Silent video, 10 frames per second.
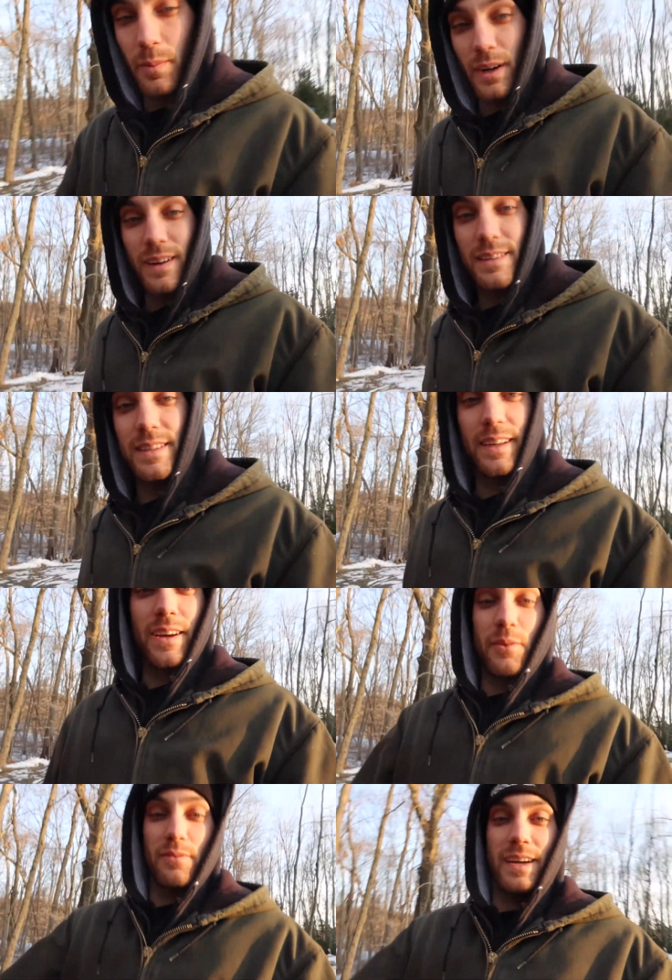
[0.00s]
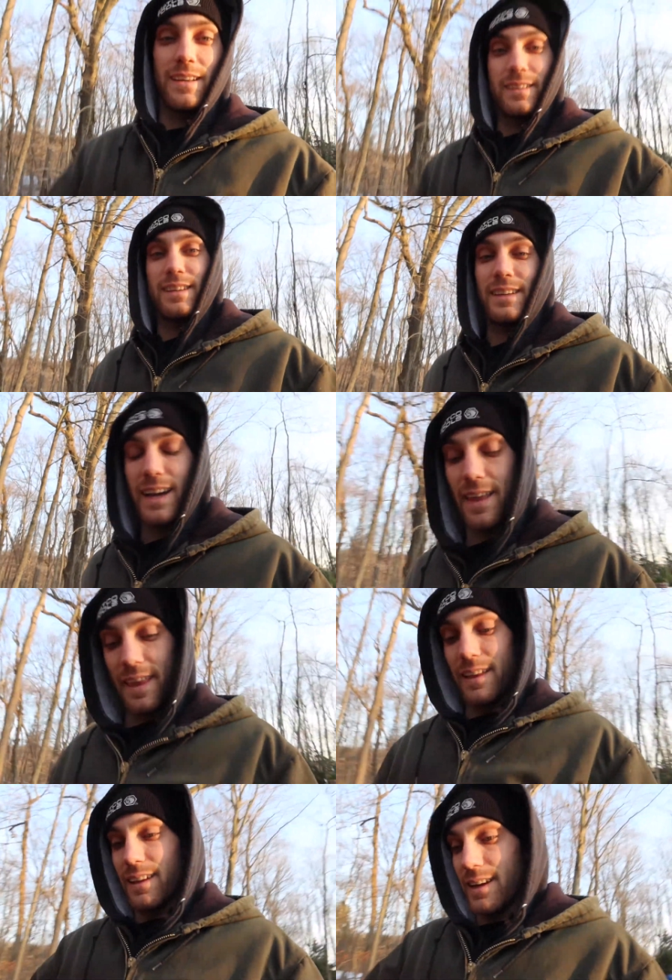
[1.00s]
but today we finally got
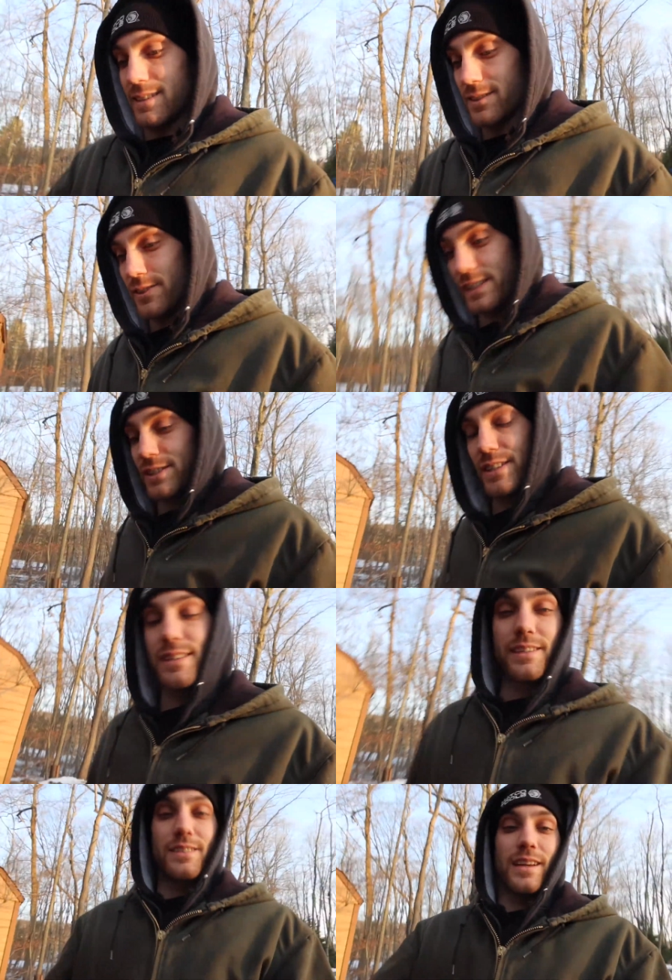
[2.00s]
that last little EGT